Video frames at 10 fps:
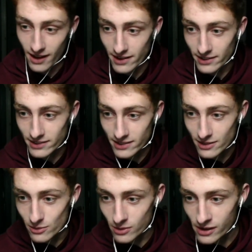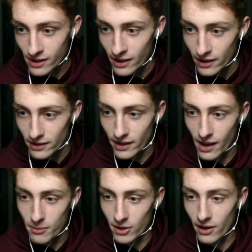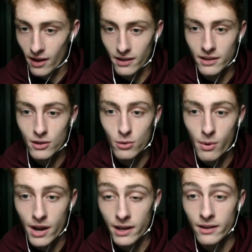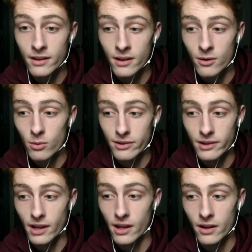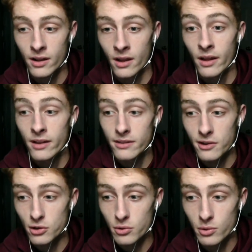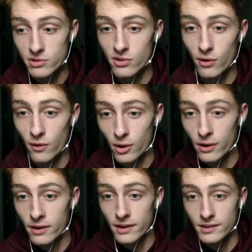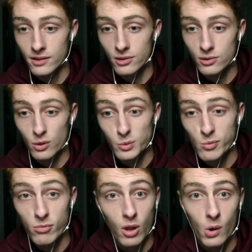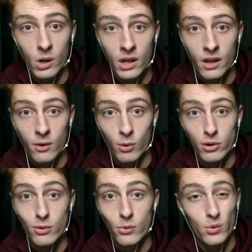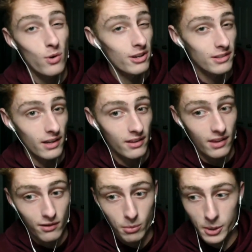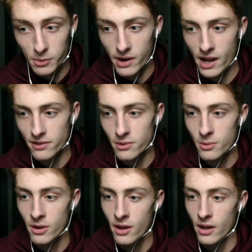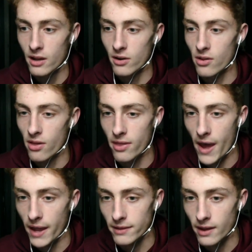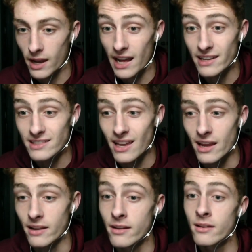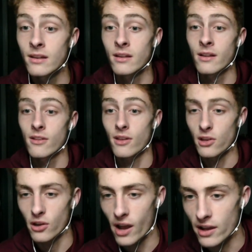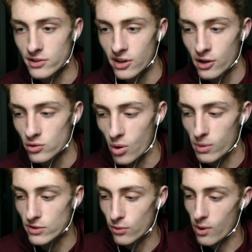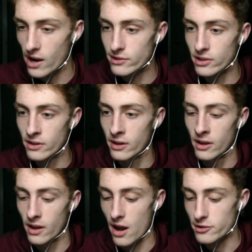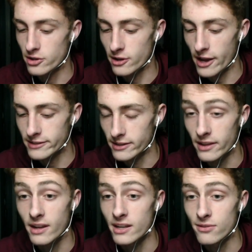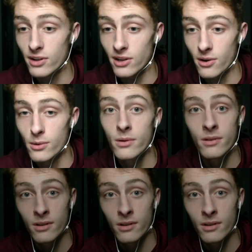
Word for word: Gosh, I see you. Yeah, but uh, either way, once again, Discord server is in the description below where you can request anything for me to react to. And other than that, I gotta say, thank you guys so much for watching. I'll see you guys in the next video.